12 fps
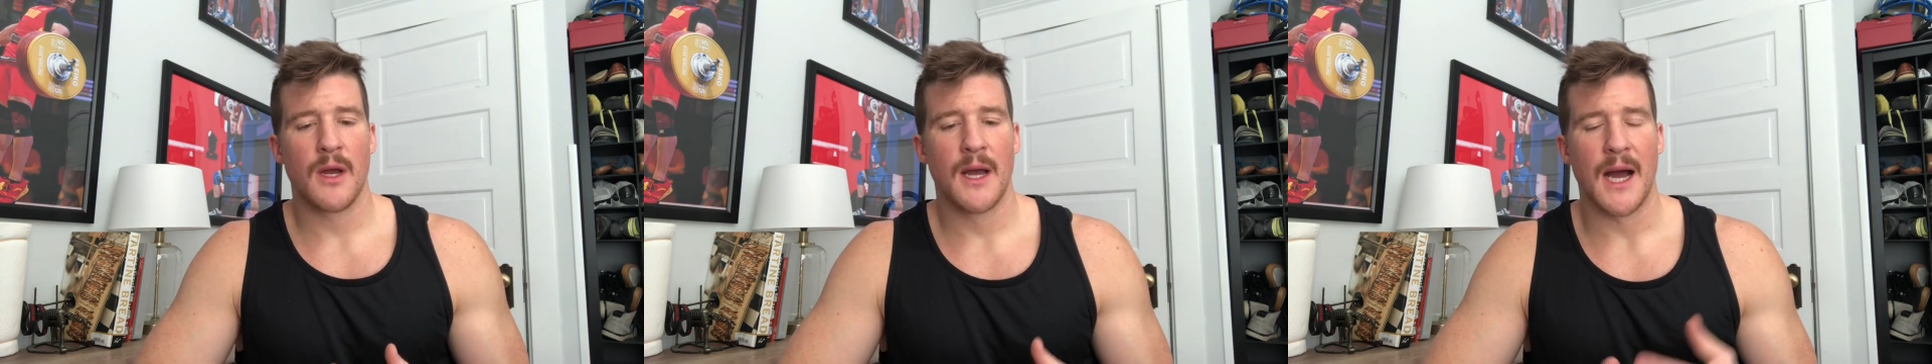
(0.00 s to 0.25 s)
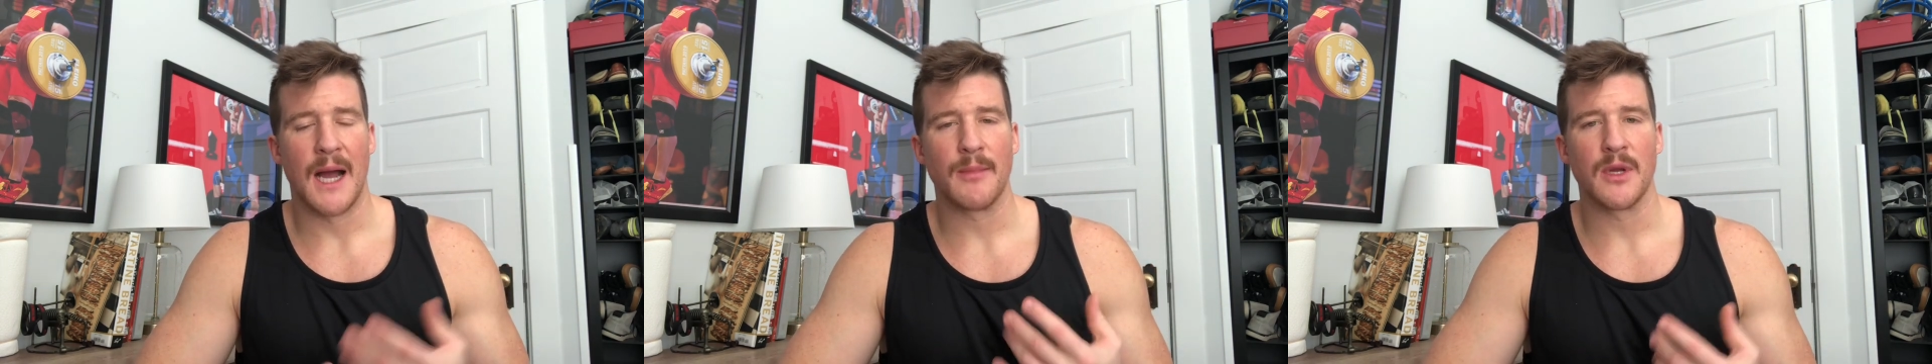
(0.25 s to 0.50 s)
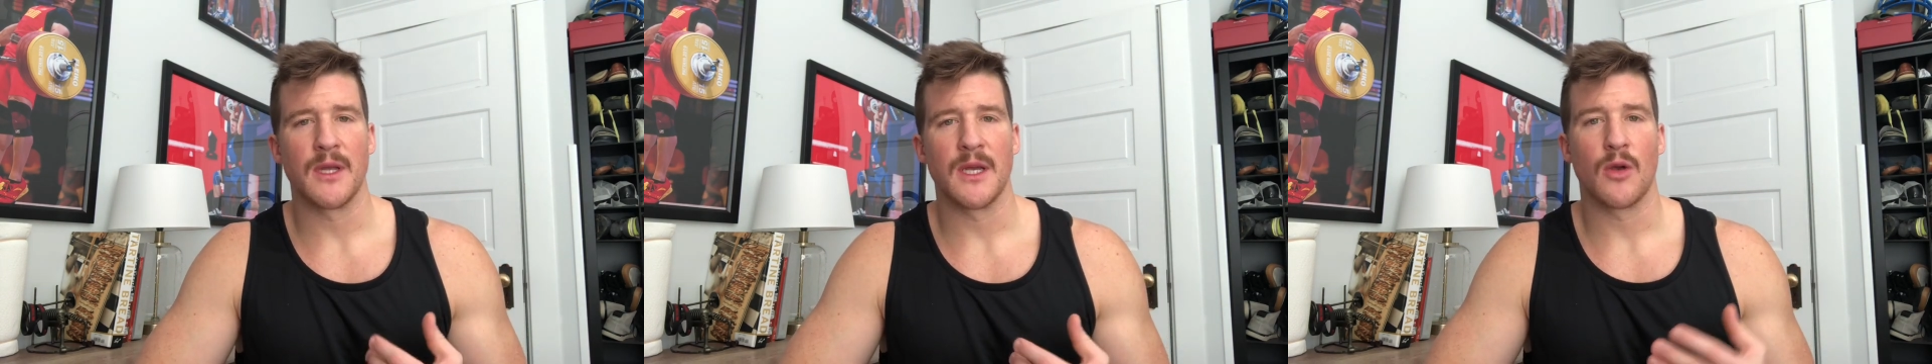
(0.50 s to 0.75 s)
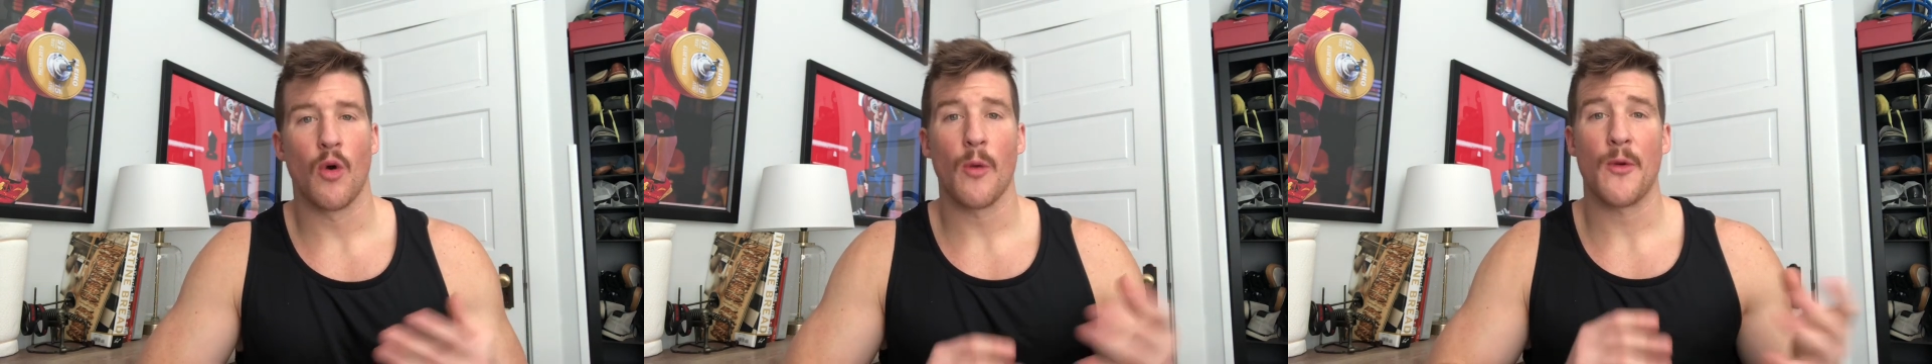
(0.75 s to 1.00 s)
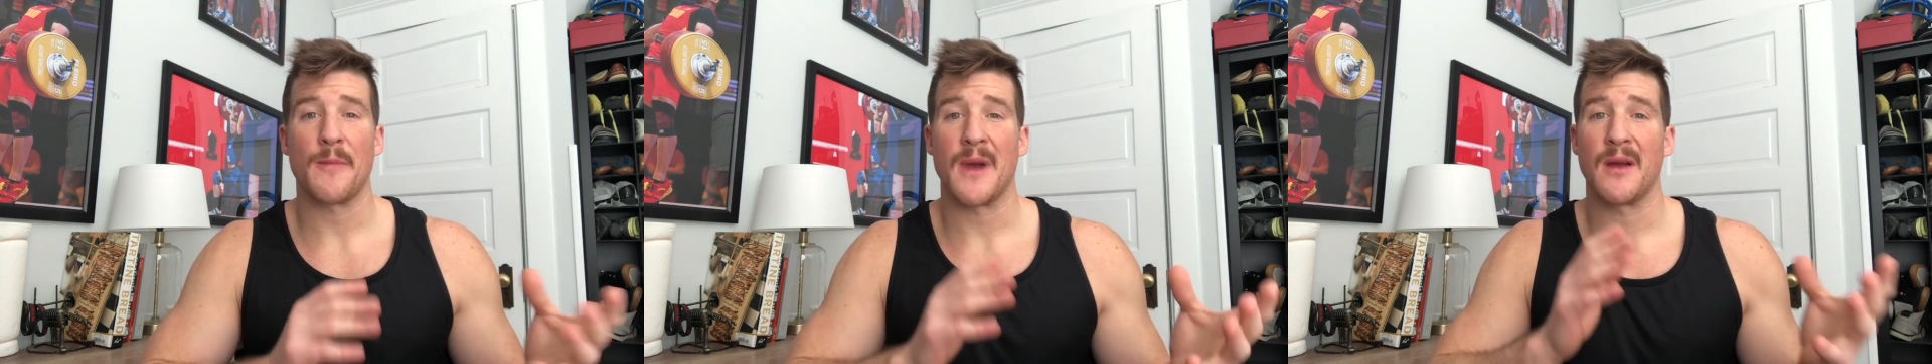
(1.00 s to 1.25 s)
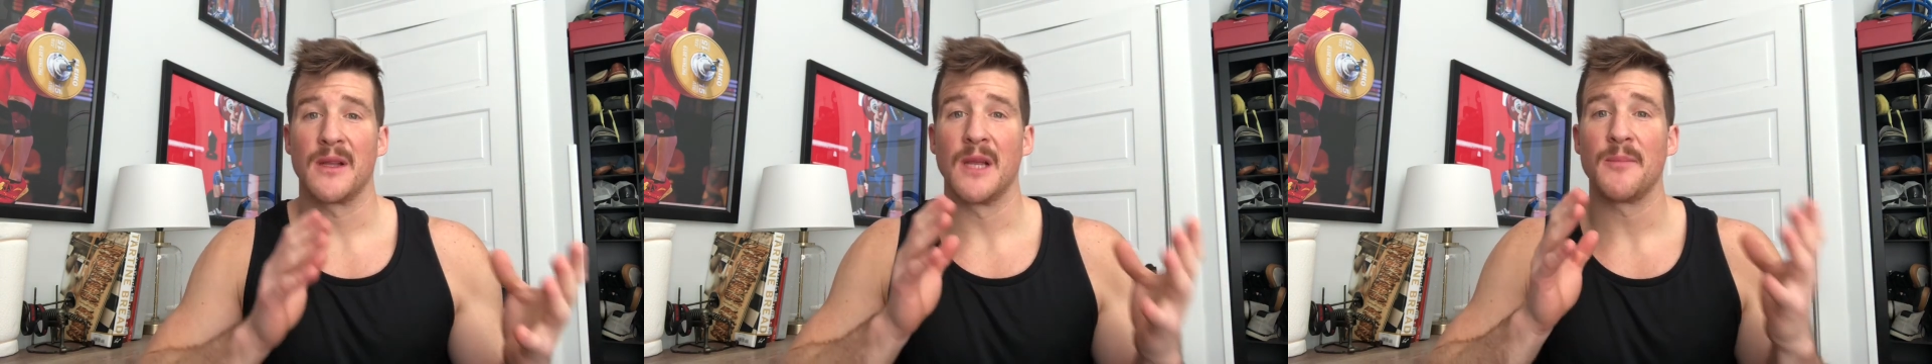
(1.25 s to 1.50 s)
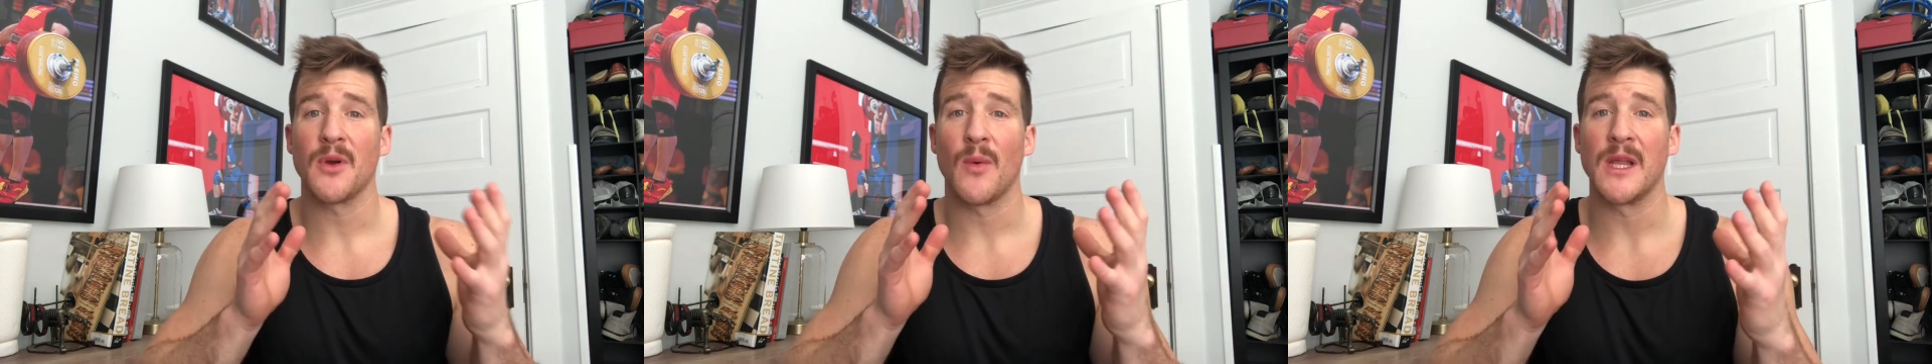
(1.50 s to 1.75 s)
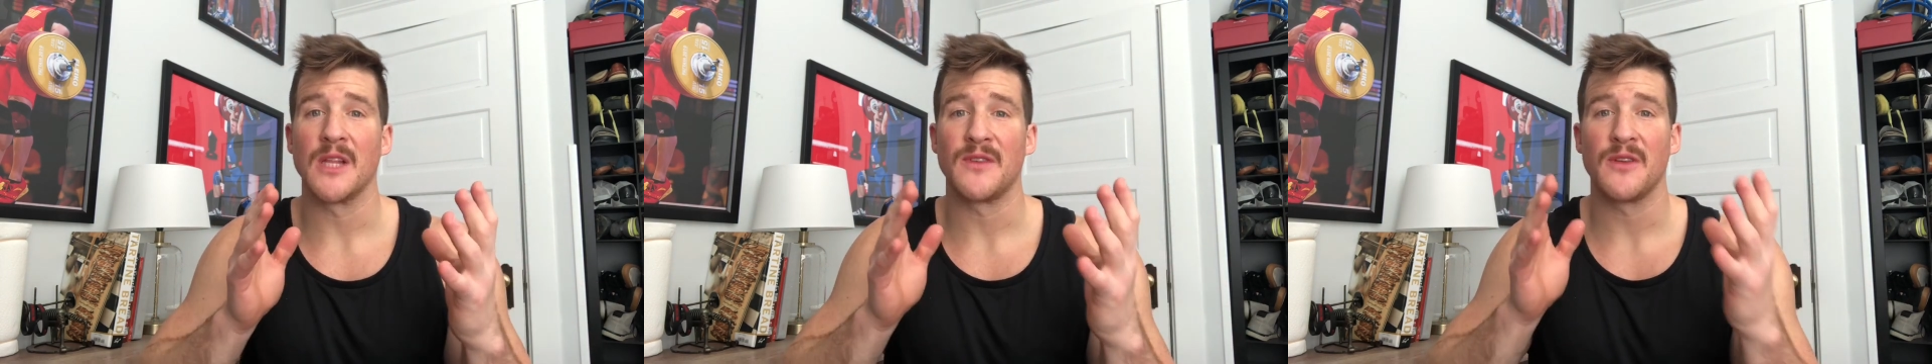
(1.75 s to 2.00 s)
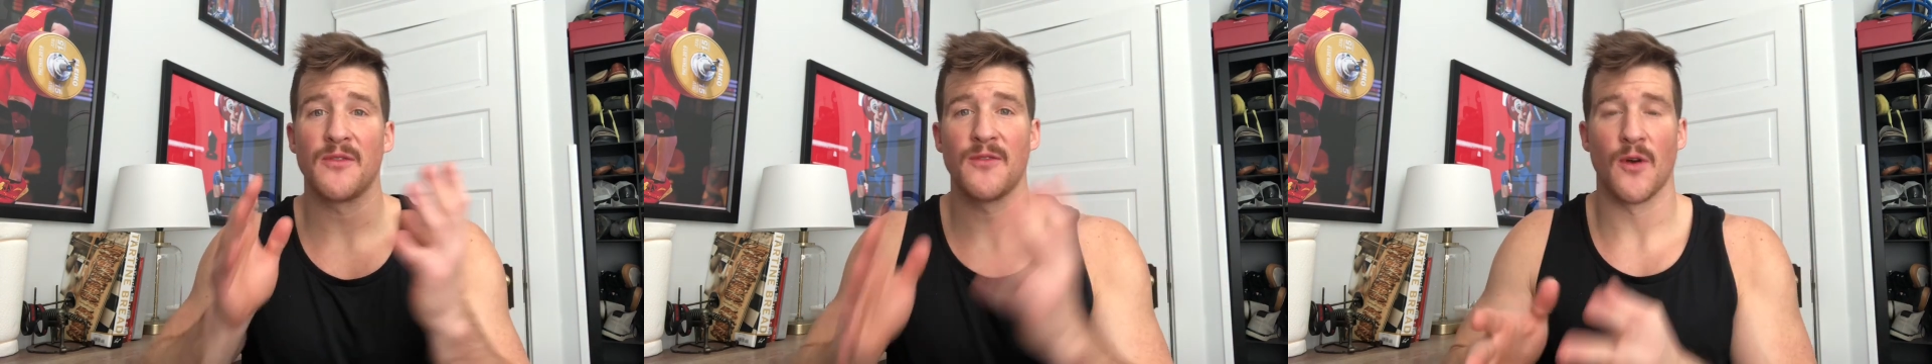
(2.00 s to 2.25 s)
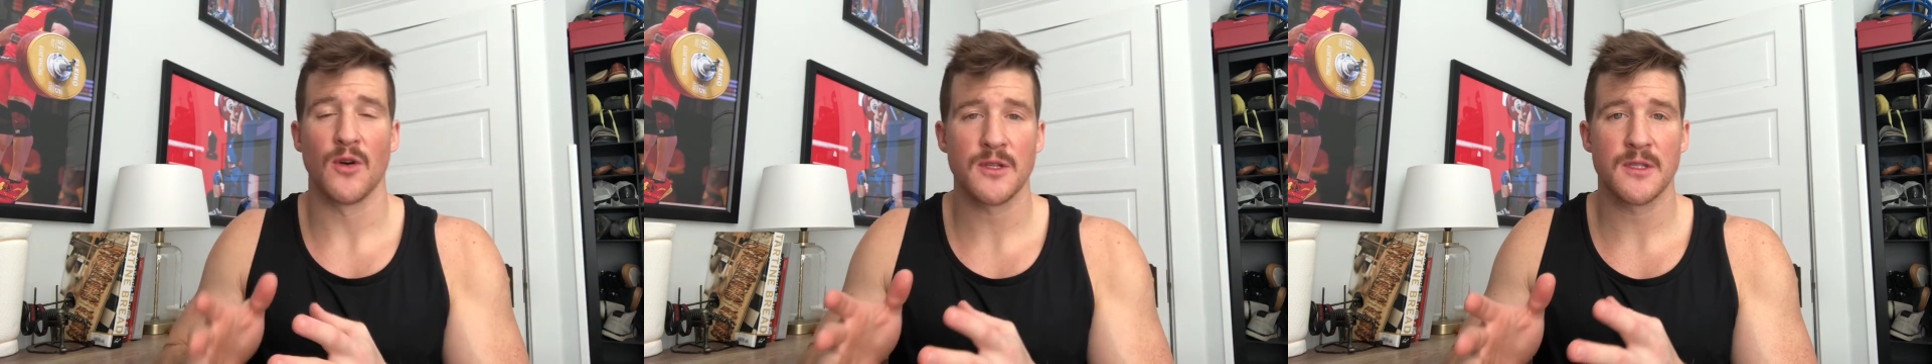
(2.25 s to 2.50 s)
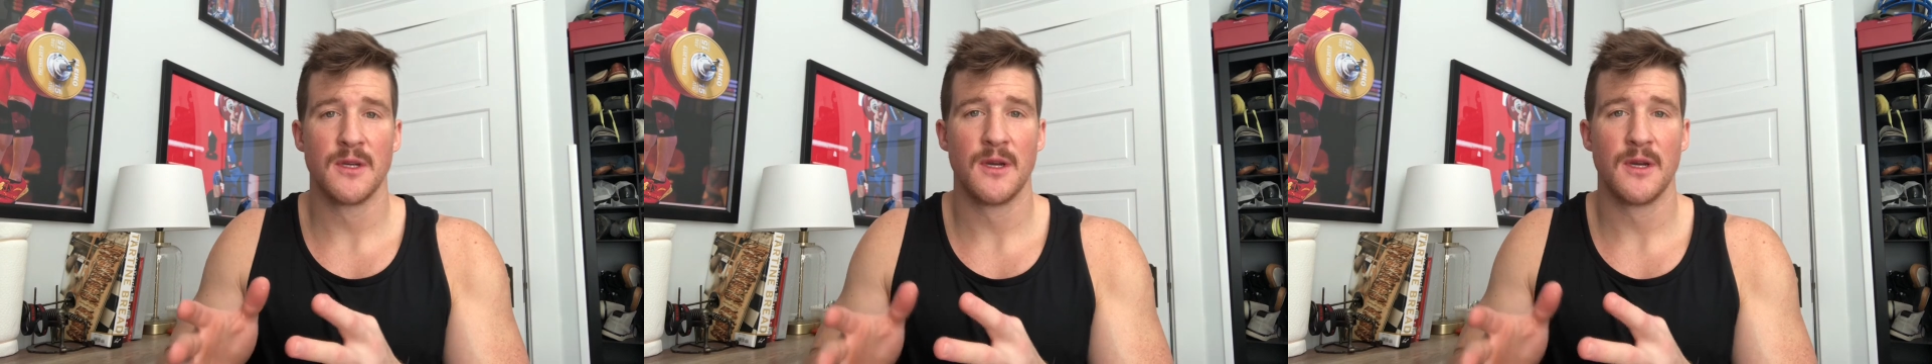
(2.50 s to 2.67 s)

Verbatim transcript: I'm gonna incorporate my Olympic weightlifting first